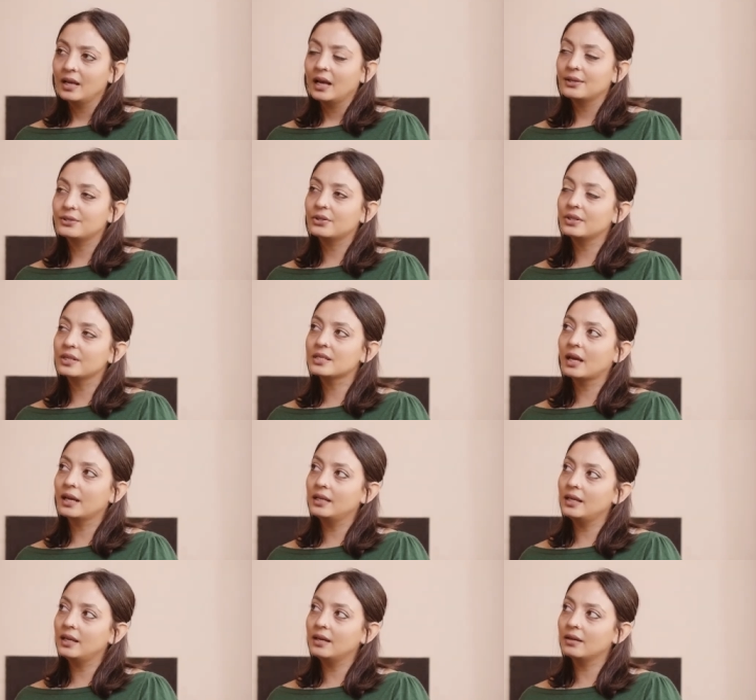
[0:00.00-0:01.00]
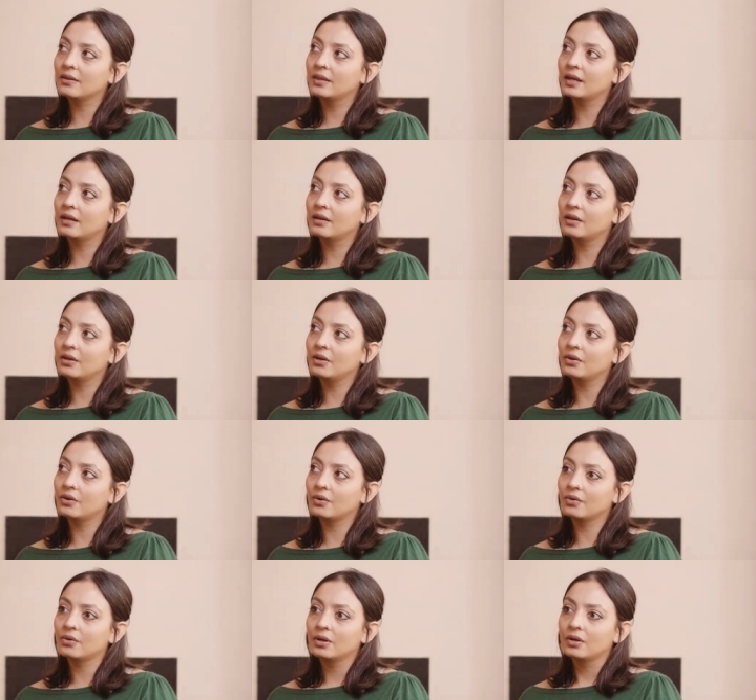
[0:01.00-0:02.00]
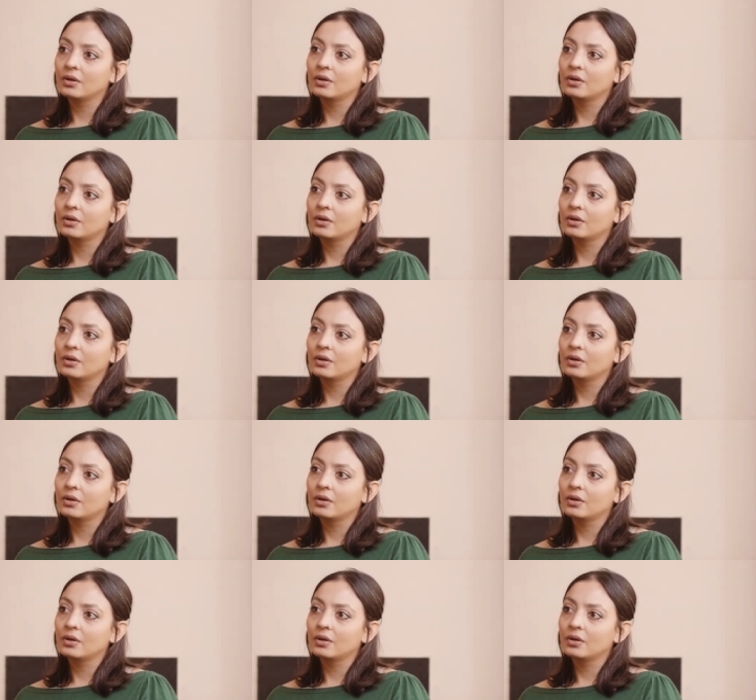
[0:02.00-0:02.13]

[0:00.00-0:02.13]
And so this idea that, you know,